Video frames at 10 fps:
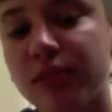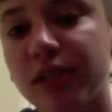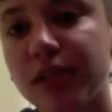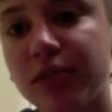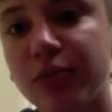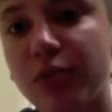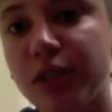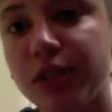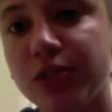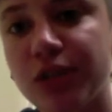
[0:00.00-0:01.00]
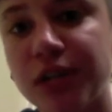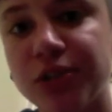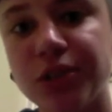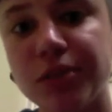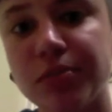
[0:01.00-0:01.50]
like what
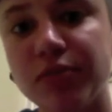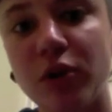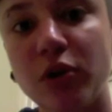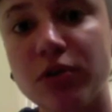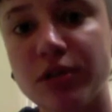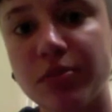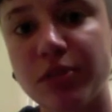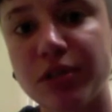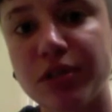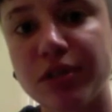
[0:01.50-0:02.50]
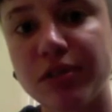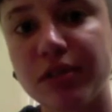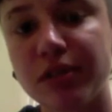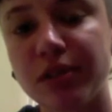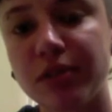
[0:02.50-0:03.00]
tragedy befalls a person,
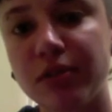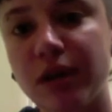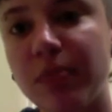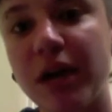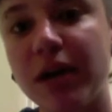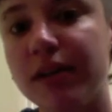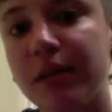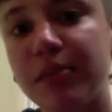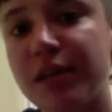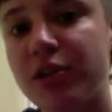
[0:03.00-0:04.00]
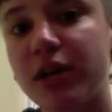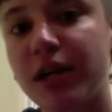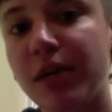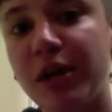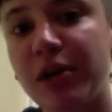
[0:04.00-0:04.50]
you know. I'm not. I'm not
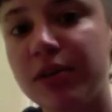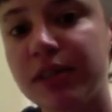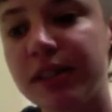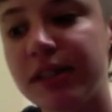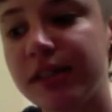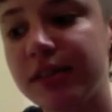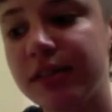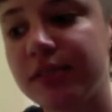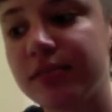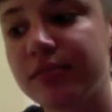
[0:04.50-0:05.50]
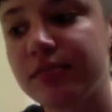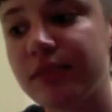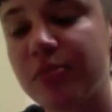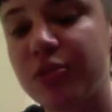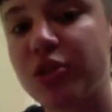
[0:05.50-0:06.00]
talking about like.
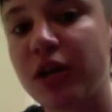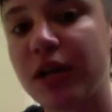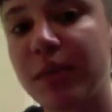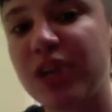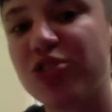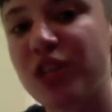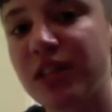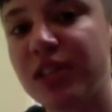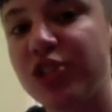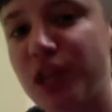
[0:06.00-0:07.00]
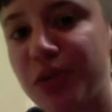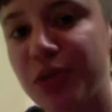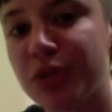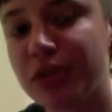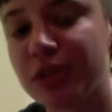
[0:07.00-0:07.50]
I'm just talking about in
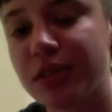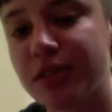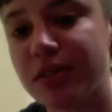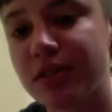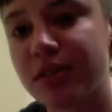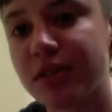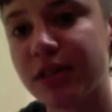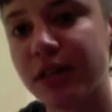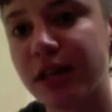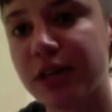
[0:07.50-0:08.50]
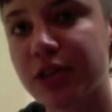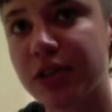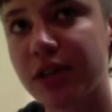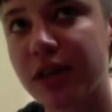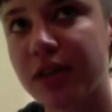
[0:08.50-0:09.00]
general. It's it's a
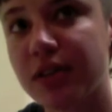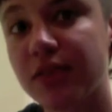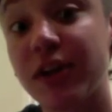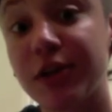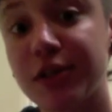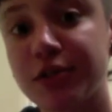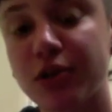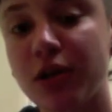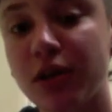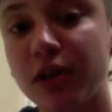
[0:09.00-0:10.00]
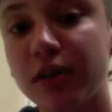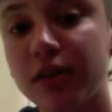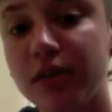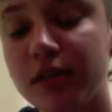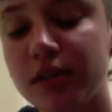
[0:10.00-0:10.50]
connection that is very strong.
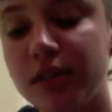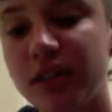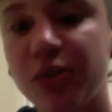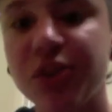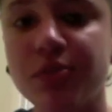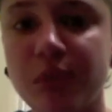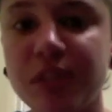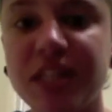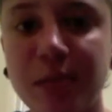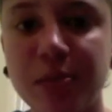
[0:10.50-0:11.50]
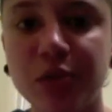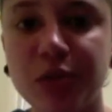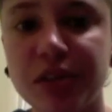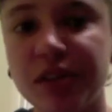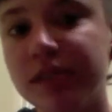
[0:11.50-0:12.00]
With when tampered
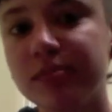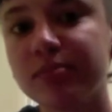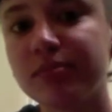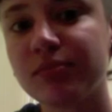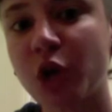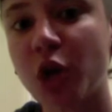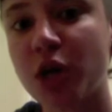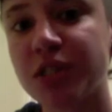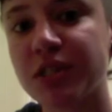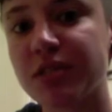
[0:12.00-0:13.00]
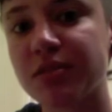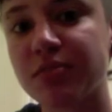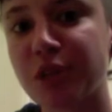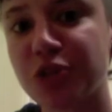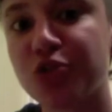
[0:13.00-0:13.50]
with, it causes
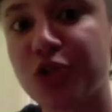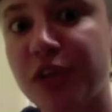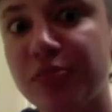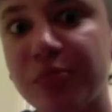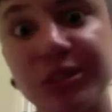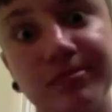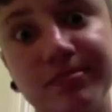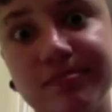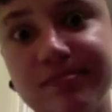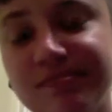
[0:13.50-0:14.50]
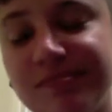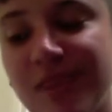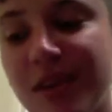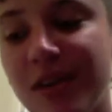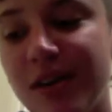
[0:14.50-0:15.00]
much strife. But
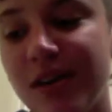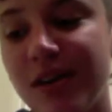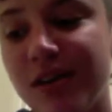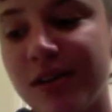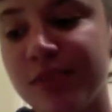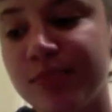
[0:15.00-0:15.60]
um,